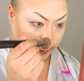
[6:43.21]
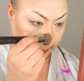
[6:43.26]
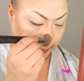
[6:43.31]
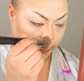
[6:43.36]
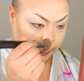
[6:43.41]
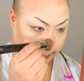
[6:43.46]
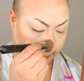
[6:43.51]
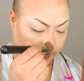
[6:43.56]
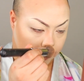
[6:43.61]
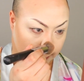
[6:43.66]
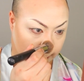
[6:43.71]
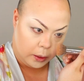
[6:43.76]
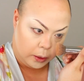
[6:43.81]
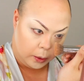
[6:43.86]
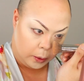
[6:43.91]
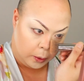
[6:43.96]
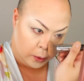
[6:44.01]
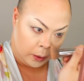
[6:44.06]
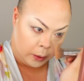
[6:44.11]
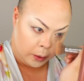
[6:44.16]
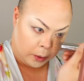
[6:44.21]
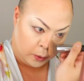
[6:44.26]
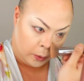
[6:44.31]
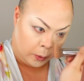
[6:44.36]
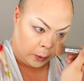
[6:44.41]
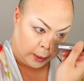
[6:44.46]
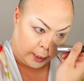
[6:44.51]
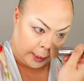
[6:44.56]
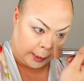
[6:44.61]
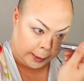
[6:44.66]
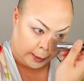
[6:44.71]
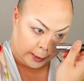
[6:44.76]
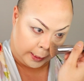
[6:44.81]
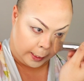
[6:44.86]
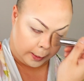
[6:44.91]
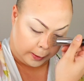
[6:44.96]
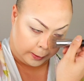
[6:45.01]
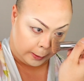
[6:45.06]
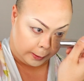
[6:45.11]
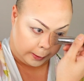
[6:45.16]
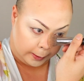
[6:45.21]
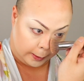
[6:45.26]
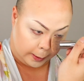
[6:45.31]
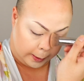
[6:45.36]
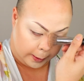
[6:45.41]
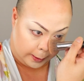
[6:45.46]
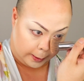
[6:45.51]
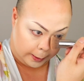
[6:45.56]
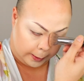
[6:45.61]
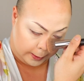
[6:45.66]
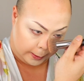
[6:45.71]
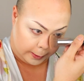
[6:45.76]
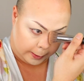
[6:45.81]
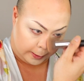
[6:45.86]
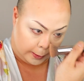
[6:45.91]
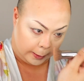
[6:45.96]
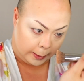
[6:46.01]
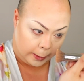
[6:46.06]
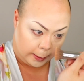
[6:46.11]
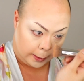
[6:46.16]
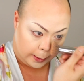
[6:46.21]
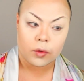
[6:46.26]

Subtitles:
so I'm just going to do the two lines down the sides.